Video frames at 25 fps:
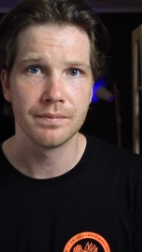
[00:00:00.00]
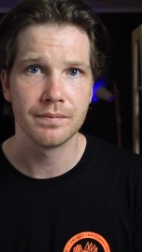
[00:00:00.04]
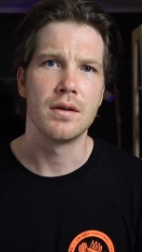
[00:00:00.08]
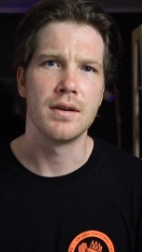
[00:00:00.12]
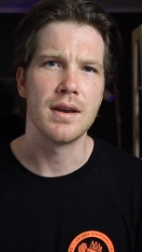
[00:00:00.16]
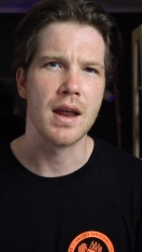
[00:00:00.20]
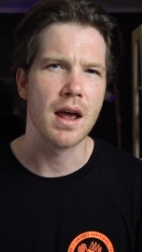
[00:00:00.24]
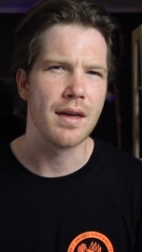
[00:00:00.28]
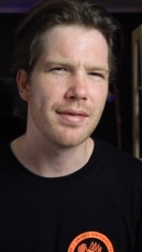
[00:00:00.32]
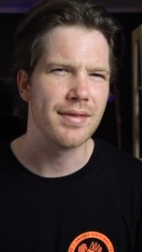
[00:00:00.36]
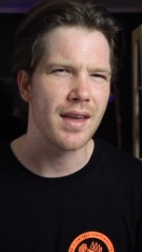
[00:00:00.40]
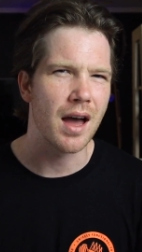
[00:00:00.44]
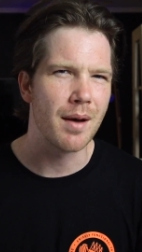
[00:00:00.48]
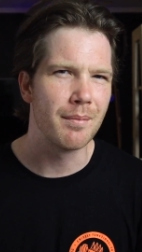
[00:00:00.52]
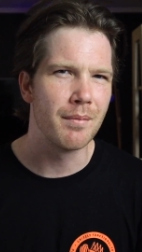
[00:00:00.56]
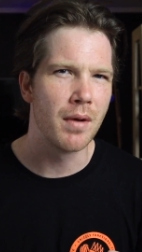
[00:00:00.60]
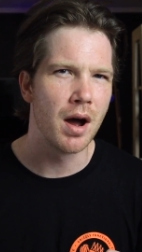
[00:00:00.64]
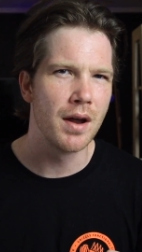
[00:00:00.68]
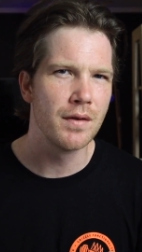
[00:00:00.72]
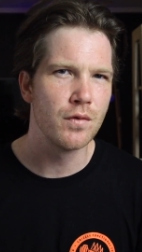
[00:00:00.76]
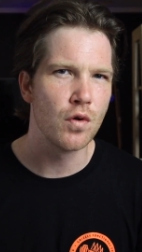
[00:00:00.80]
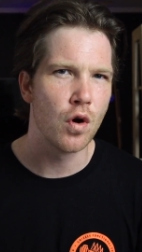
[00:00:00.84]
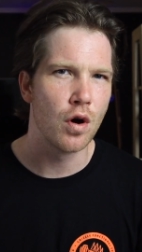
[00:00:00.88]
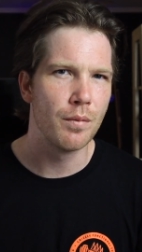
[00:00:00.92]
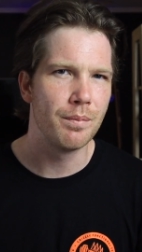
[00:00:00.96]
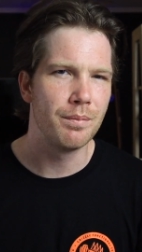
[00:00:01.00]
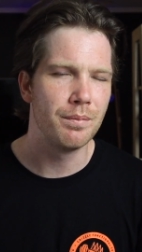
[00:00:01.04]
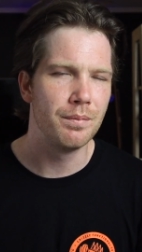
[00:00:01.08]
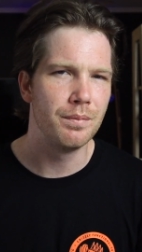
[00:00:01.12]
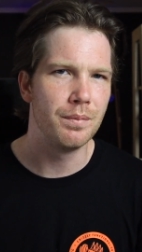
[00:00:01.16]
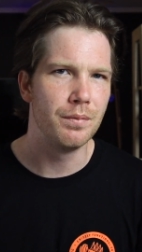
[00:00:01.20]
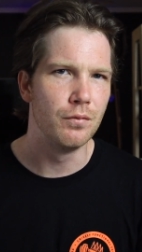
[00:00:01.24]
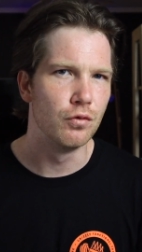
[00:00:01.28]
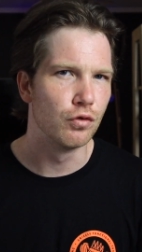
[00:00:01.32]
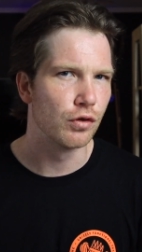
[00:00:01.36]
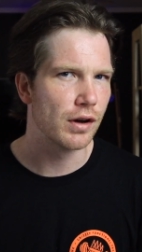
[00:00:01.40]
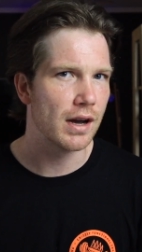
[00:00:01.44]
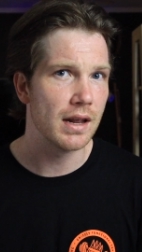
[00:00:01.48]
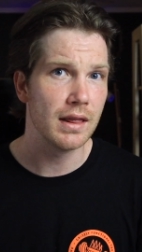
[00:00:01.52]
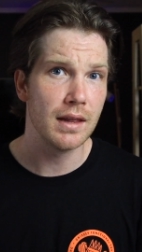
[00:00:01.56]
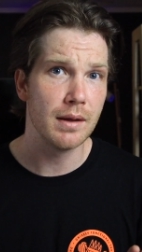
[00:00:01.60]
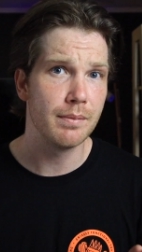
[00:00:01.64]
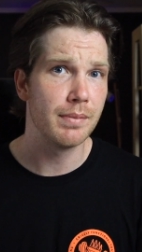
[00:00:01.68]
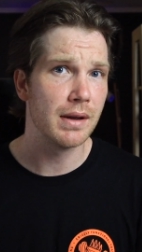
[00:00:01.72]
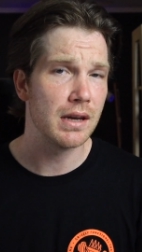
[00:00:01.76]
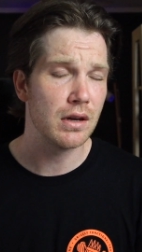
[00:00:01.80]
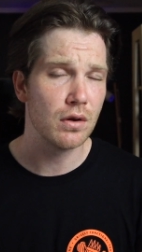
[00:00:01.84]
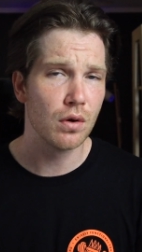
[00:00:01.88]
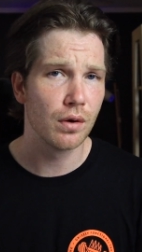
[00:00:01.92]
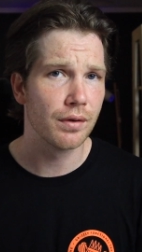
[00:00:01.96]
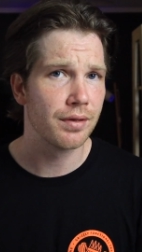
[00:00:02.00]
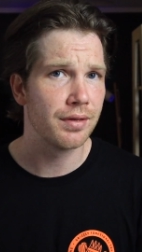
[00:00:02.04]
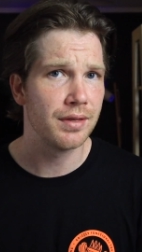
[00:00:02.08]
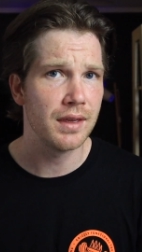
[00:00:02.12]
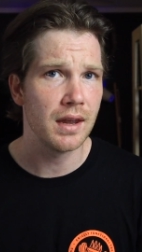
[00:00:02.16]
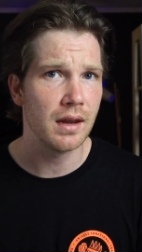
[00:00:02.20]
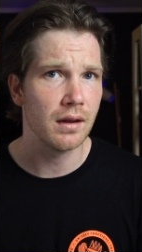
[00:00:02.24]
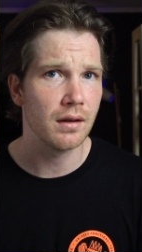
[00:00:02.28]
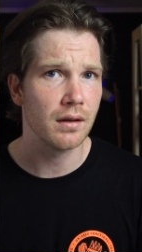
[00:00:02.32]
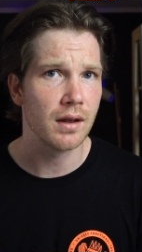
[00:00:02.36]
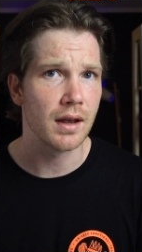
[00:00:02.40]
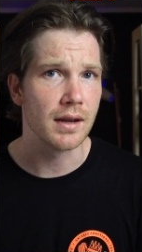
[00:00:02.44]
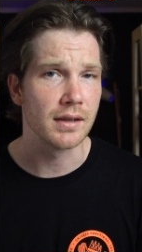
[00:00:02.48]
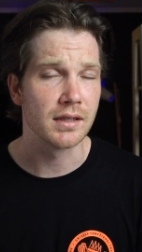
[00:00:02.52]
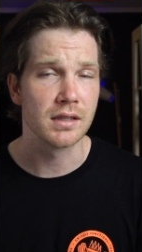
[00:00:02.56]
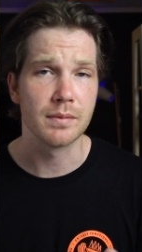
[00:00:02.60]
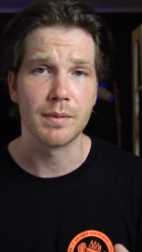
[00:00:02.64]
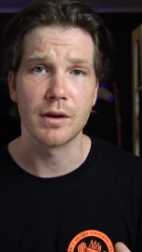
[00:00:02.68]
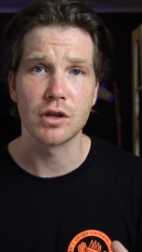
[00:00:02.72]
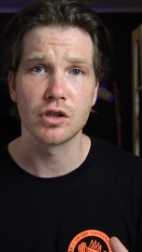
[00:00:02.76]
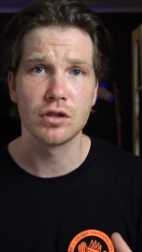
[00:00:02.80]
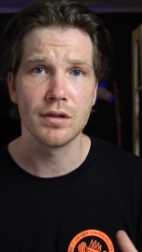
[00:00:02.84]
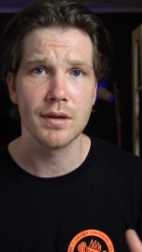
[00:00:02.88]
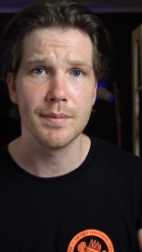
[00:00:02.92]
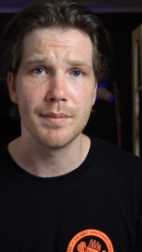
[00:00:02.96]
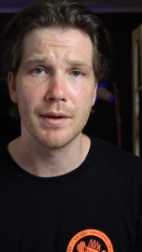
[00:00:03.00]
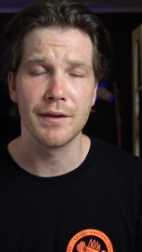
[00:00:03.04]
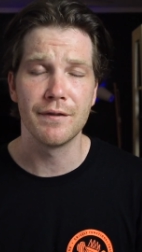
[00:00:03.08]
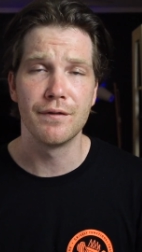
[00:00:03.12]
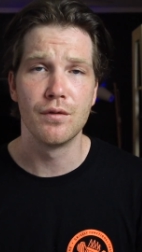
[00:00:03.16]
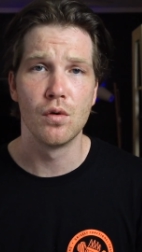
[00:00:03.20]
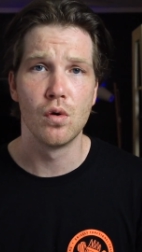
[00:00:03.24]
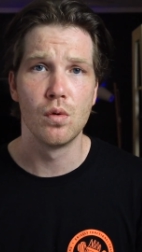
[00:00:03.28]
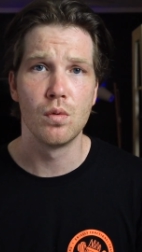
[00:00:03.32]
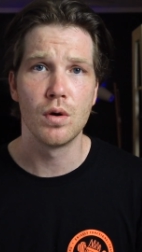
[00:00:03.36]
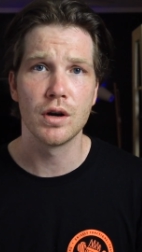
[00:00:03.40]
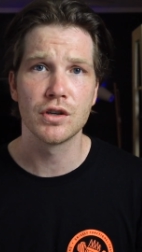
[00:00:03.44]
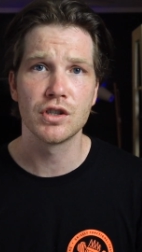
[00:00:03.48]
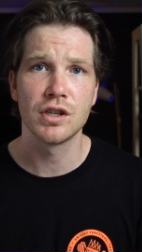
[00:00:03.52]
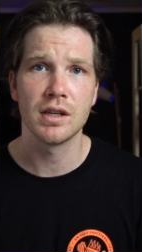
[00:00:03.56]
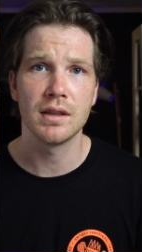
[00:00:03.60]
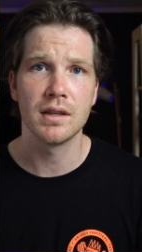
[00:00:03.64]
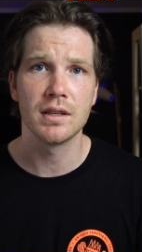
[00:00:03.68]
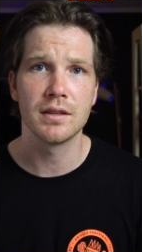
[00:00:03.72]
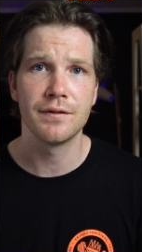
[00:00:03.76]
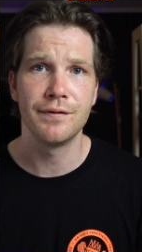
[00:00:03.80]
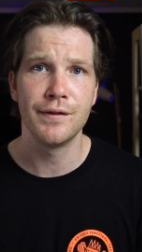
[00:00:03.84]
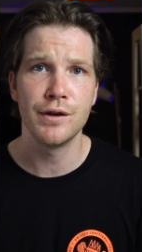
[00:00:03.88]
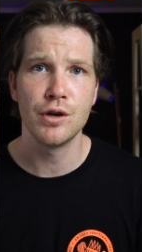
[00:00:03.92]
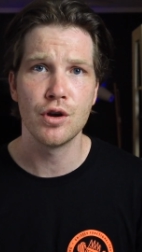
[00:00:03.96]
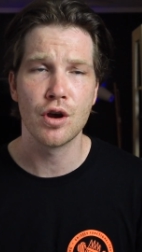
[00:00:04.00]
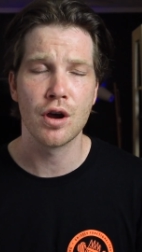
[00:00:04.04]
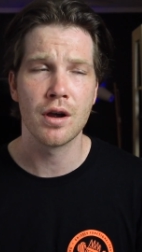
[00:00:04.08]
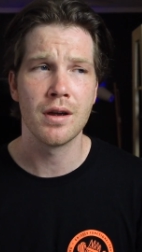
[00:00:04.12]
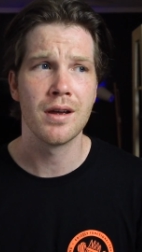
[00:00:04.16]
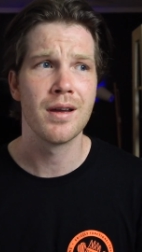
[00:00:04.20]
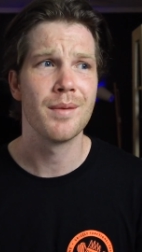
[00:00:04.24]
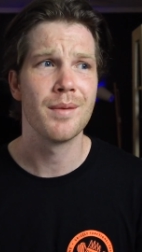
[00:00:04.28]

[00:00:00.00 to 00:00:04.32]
Now, that might not really be your thing, especially before watching this video.